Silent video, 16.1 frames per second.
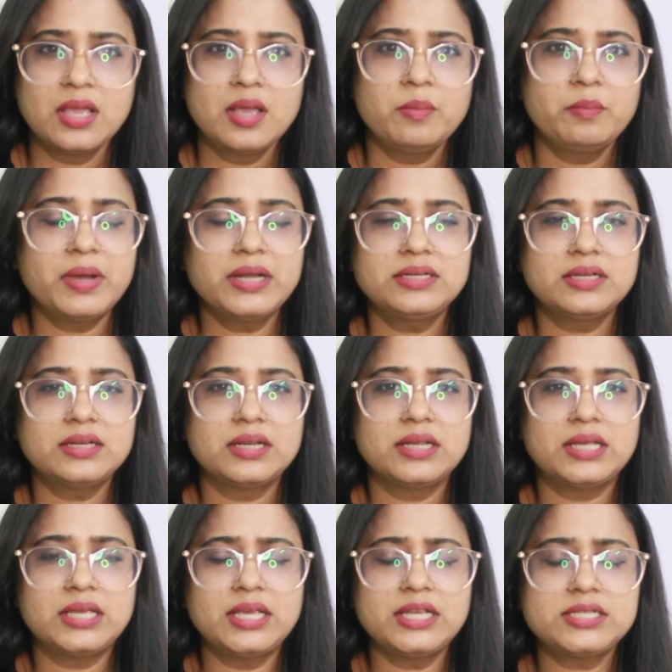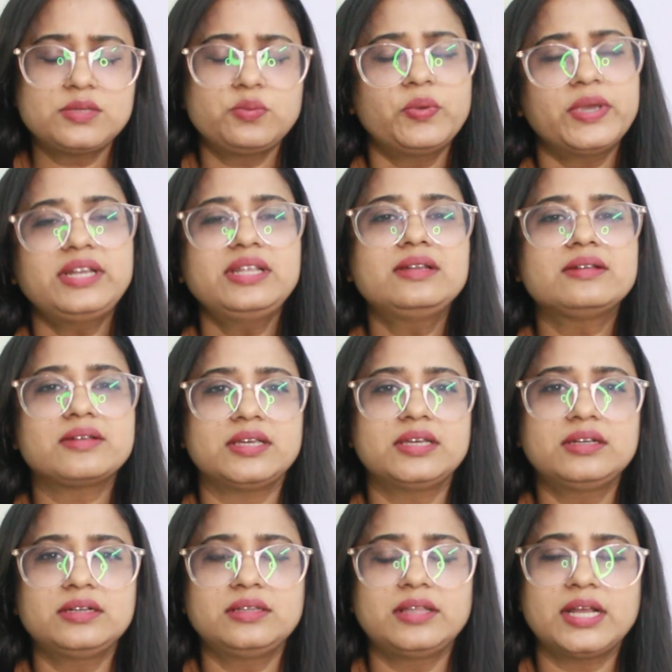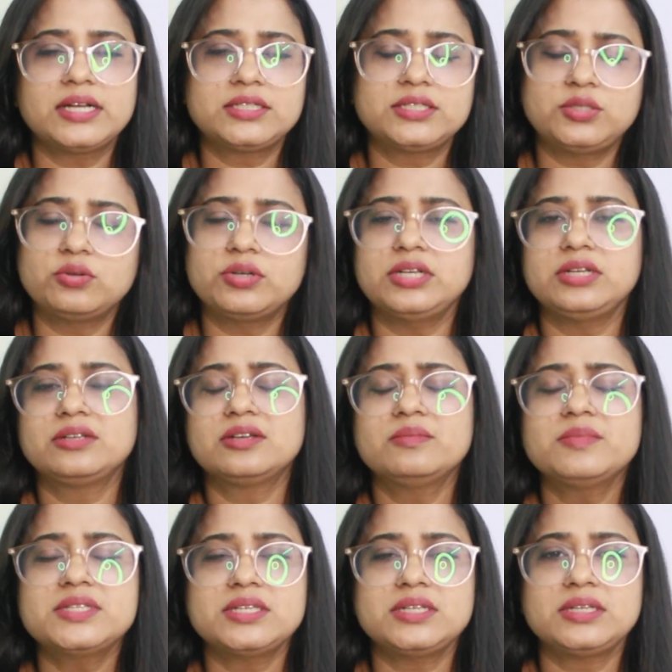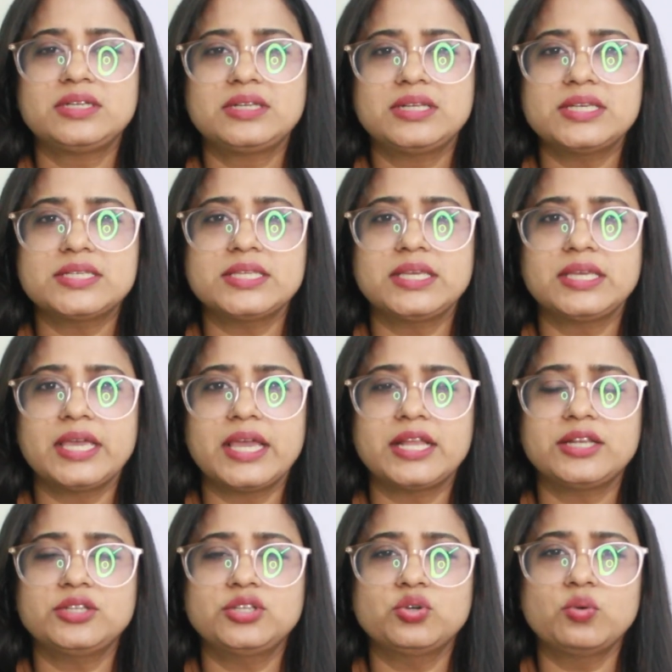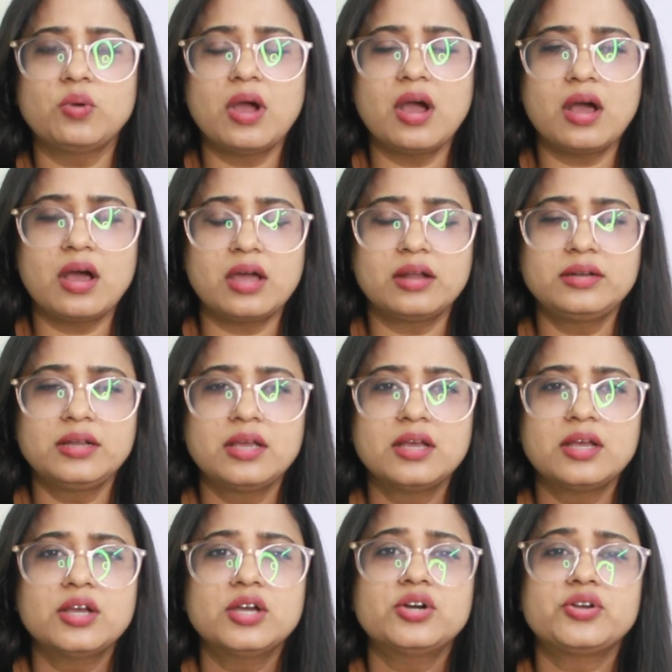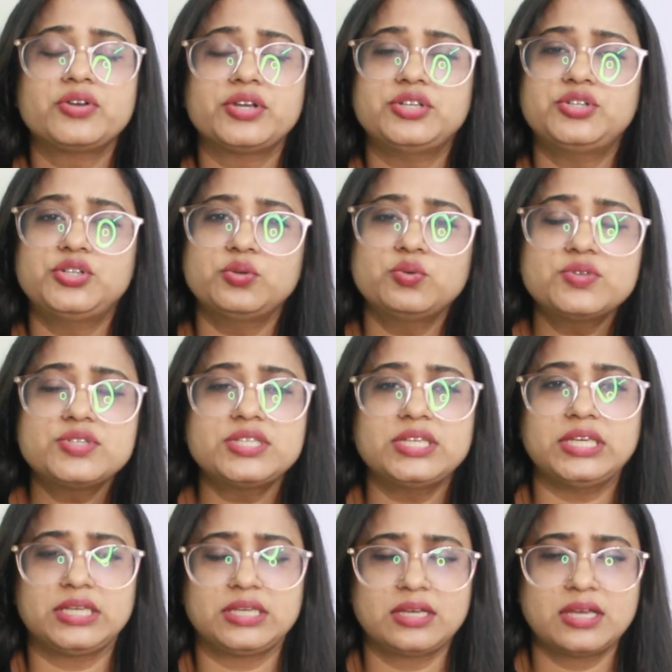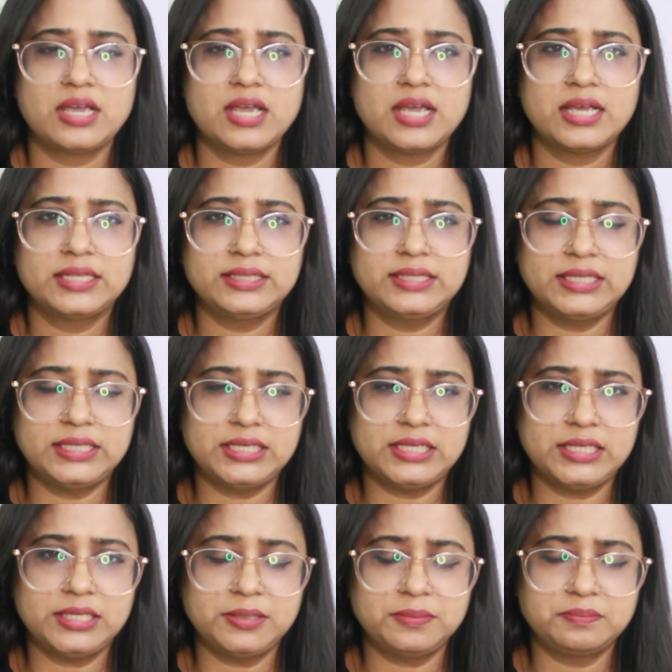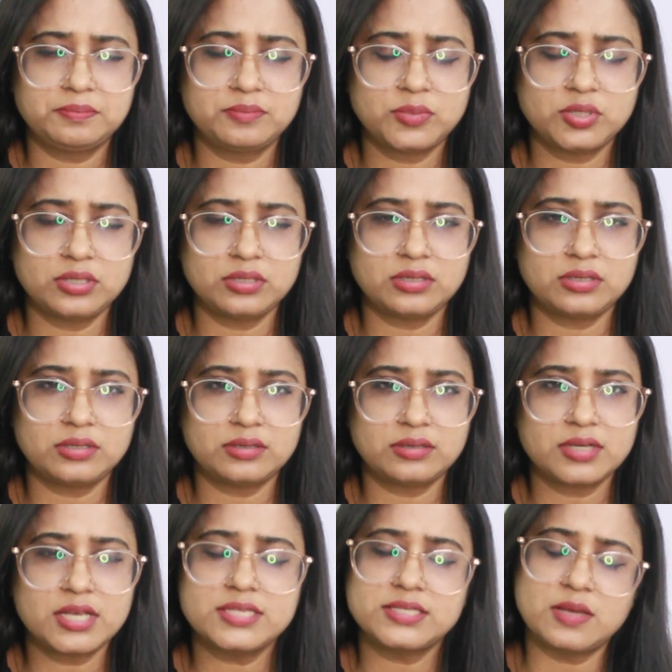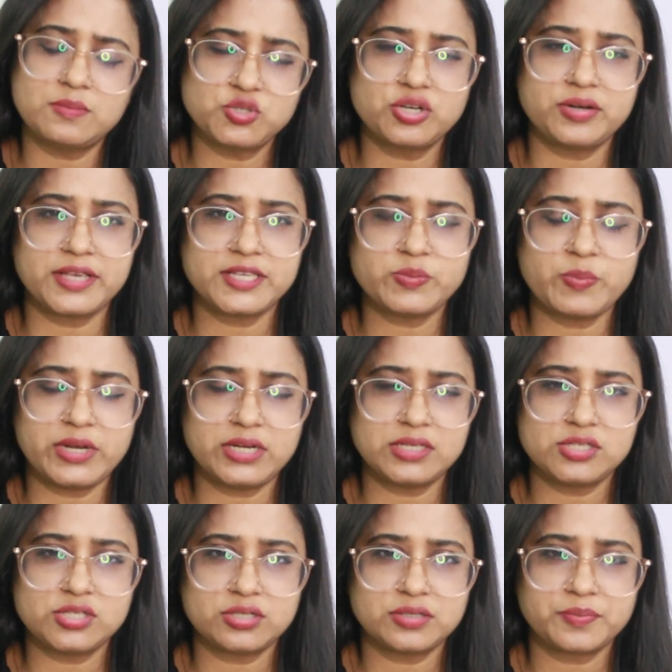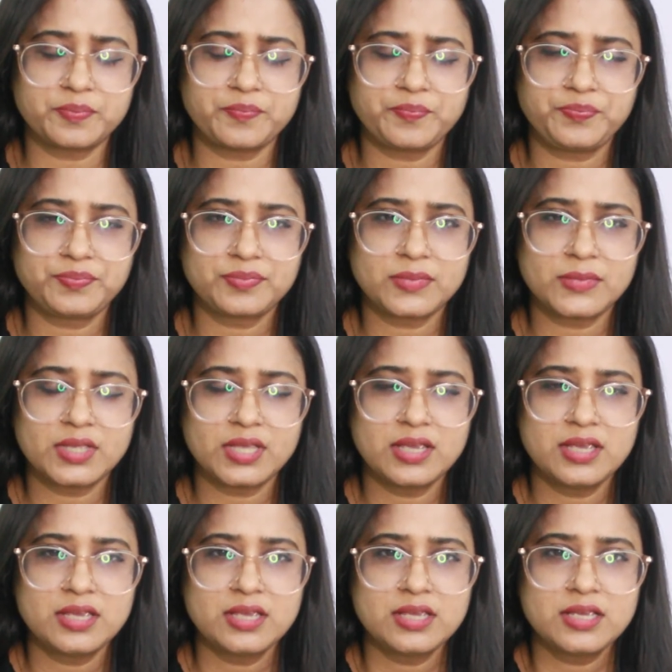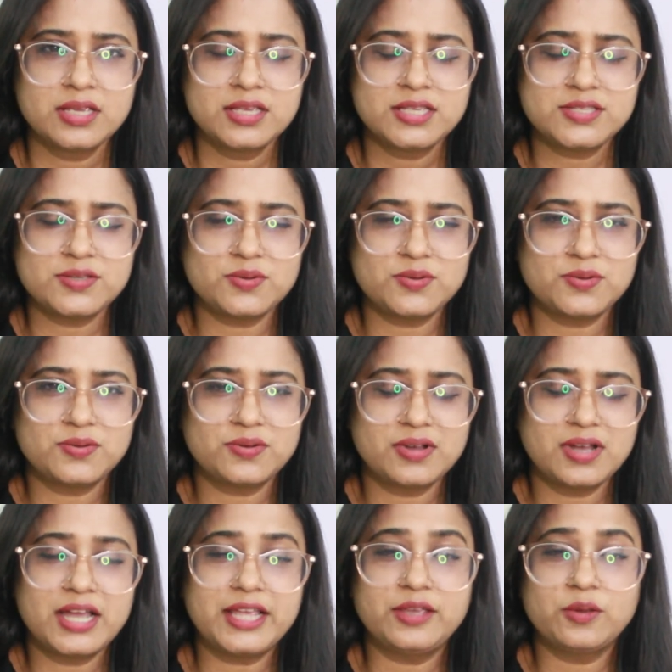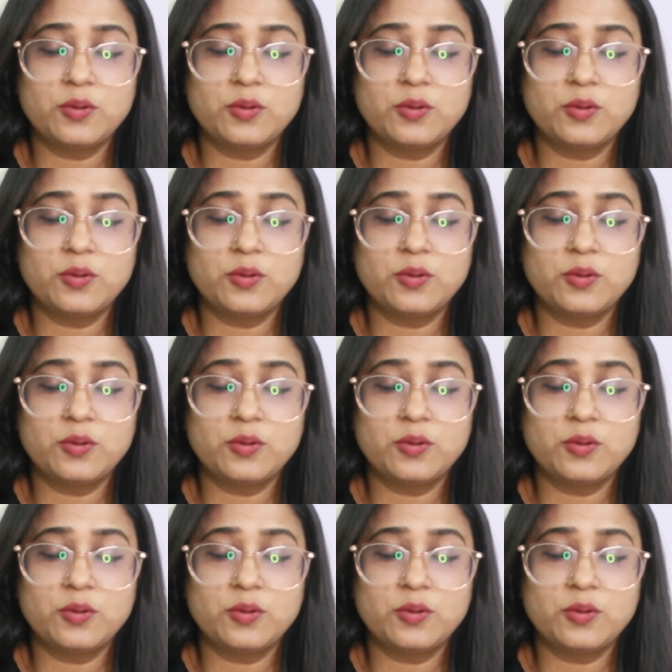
But it's very rare that your income is increasing and you are reducing the consumption expenditure. So I